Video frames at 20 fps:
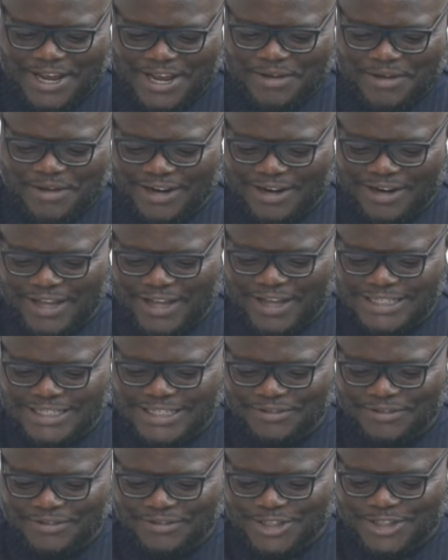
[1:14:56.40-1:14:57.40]
African
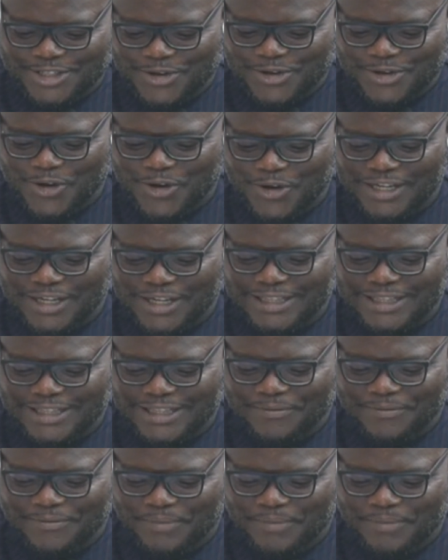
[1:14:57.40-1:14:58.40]
TV show, only the
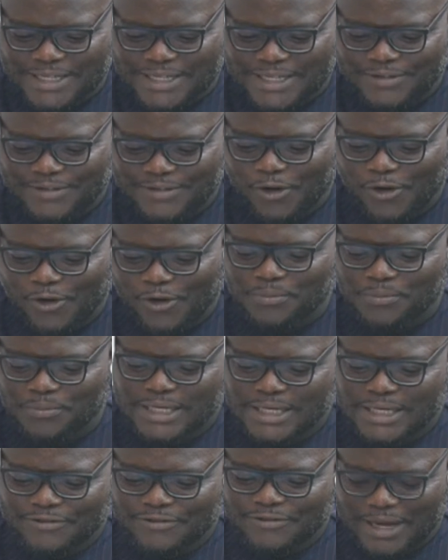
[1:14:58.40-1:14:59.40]
best for
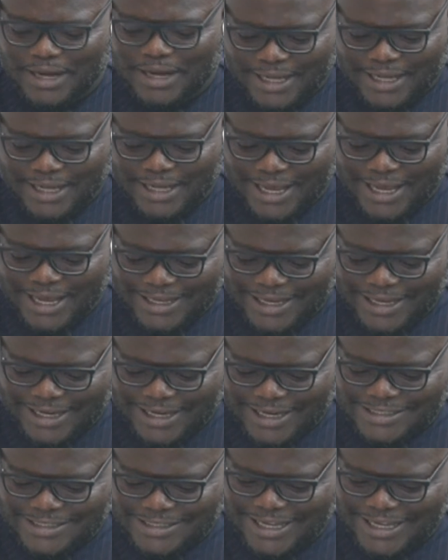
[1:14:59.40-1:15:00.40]
objective-minded
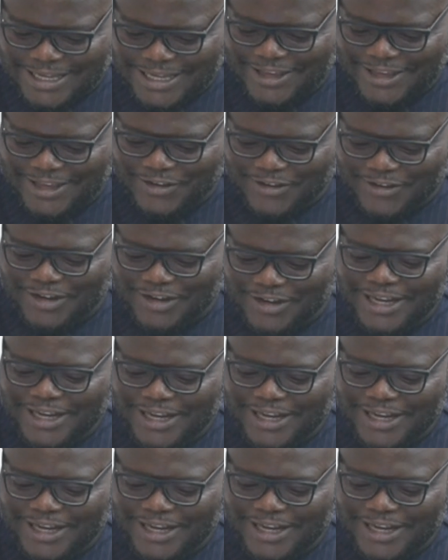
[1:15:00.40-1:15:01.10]
Ghanaians. Thank you.